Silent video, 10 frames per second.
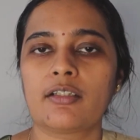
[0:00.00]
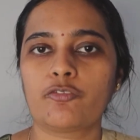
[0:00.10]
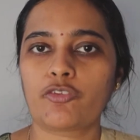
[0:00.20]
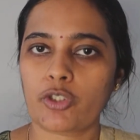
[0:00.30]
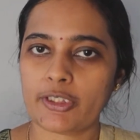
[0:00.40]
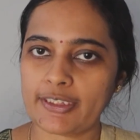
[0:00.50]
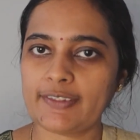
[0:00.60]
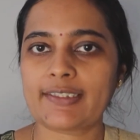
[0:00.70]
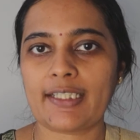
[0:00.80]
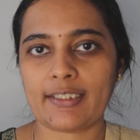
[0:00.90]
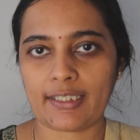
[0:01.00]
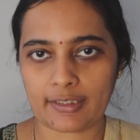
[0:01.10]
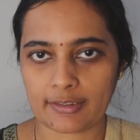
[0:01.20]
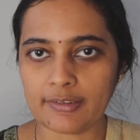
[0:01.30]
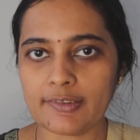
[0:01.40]
for kids and
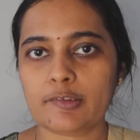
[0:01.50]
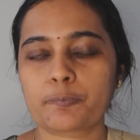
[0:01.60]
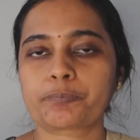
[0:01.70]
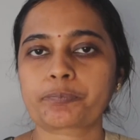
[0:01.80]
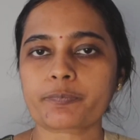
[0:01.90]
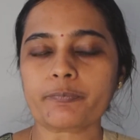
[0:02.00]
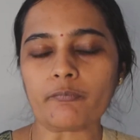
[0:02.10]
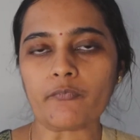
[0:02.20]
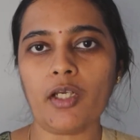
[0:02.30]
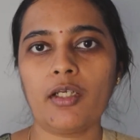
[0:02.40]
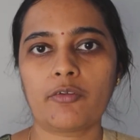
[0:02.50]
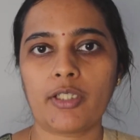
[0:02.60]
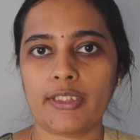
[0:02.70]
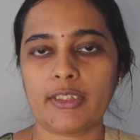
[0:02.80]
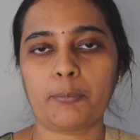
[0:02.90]
adults
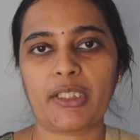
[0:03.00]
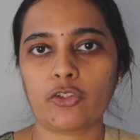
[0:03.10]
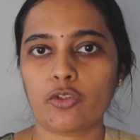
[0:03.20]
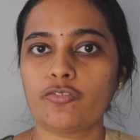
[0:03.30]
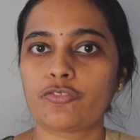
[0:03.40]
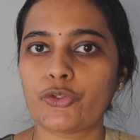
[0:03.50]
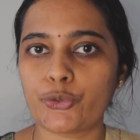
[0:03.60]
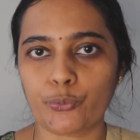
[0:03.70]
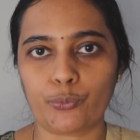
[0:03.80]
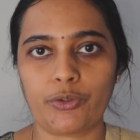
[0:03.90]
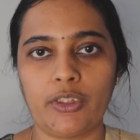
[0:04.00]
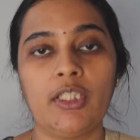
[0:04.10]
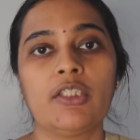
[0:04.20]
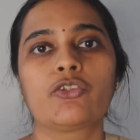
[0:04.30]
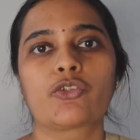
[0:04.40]
in the month of June.
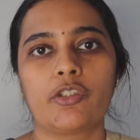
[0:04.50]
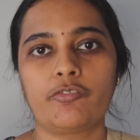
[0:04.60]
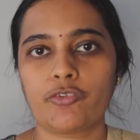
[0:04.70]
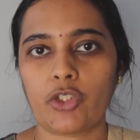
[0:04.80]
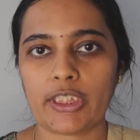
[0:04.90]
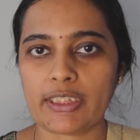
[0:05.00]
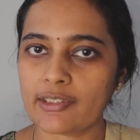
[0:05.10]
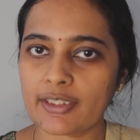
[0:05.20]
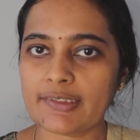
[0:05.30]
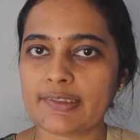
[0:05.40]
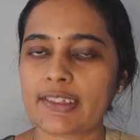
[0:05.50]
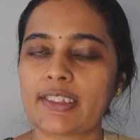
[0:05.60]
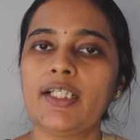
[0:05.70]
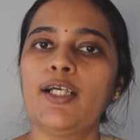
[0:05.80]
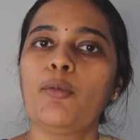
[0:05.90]
So if you are
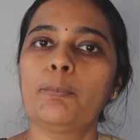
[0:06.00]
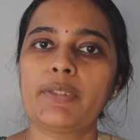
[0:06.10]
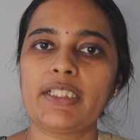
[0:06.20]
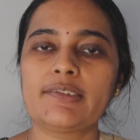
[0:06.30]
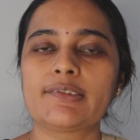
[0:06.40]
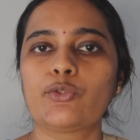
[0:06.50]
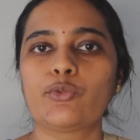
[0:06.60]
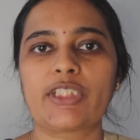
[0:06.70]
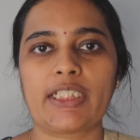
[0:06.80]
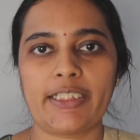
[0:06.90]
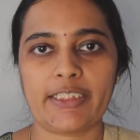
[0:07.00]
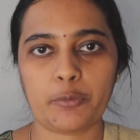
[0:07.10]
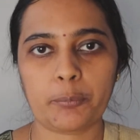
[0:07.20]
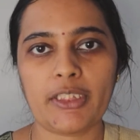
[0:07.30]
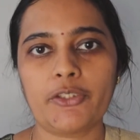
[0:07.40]
interested, please do send an
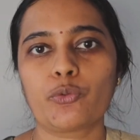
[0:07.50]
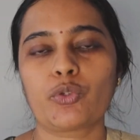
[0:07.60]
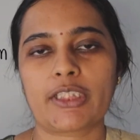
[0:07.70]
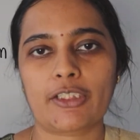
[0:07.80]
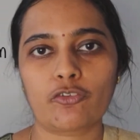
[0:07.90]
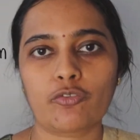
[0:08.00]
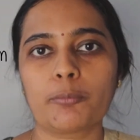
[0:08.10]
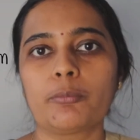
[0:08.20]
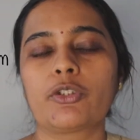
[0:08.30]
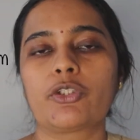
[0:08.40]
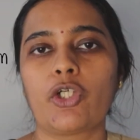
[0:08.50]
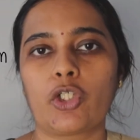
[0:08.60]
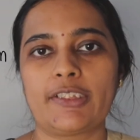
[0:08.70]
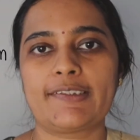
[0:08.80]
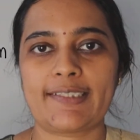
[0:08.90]
email to
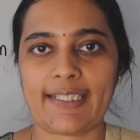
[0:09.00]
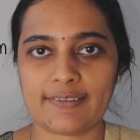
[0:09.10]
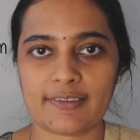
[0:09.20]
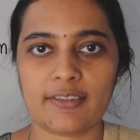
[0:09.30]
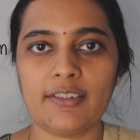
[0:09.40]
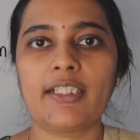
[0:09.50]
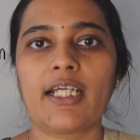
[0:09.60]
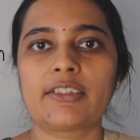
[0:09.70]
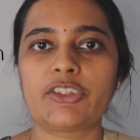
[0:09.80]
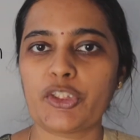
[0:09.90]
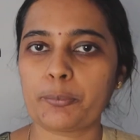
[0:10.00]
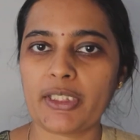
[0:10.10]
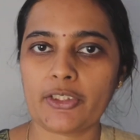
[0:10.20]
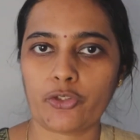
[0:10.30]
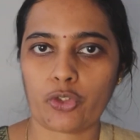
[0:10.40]

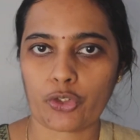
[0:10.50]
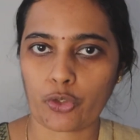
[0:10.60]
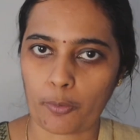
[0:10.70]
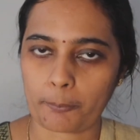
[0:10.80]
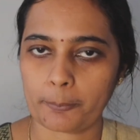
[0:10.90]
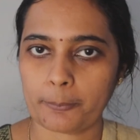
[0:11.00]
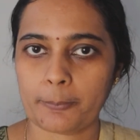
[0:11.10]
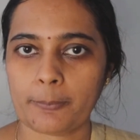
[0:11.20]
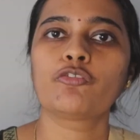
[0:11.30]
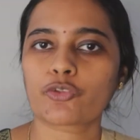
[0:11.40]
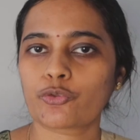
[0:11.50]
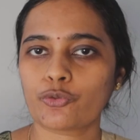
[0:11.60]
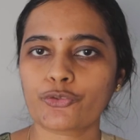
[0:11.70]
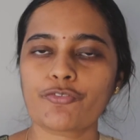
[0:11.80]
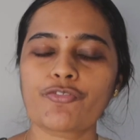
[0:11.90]
tattvam.sanskrit@gmail.com. For
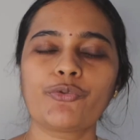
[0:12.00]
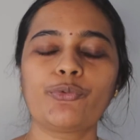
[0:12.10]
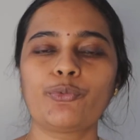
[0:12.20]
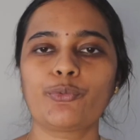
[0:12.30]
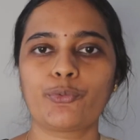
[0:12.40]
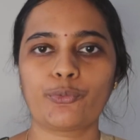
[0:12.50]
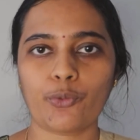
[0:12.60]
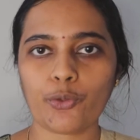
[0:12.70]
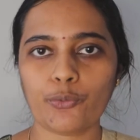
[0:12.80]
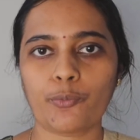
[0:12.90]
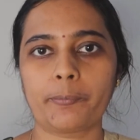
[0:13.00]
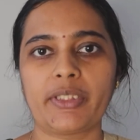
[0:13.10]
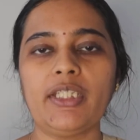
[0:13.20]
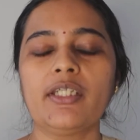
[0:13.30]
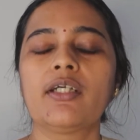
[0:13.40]
those of you who do not know
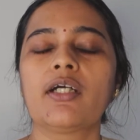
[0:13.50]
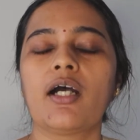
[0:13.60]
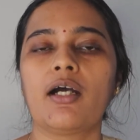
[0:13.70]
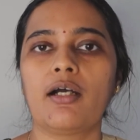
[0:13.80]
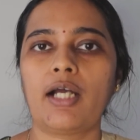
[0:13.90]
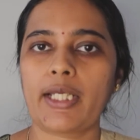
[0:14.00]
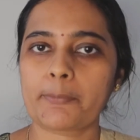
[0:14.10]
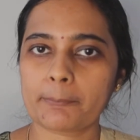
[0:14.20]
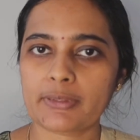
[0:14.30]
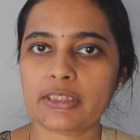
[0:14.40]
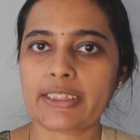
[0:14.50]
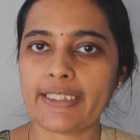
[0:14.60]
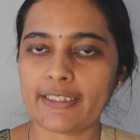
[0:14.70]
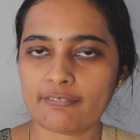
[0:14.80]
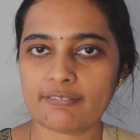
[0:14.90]
me, I am a
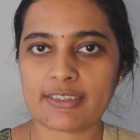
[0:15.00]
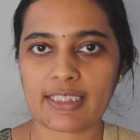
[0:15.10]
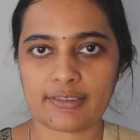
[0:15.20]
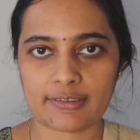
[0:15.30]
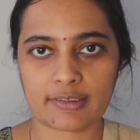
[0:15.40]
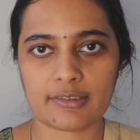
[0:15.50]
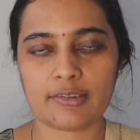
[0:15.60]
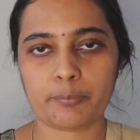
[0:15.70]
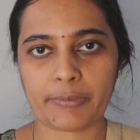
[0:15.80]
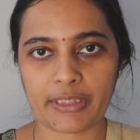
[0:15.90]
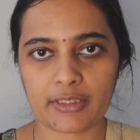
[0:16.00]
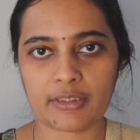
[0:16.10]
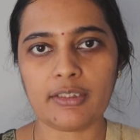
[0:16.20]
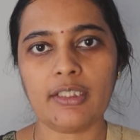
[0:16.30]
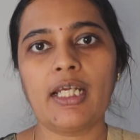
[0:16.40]
native Sanskrit
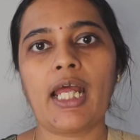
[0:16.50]
speaker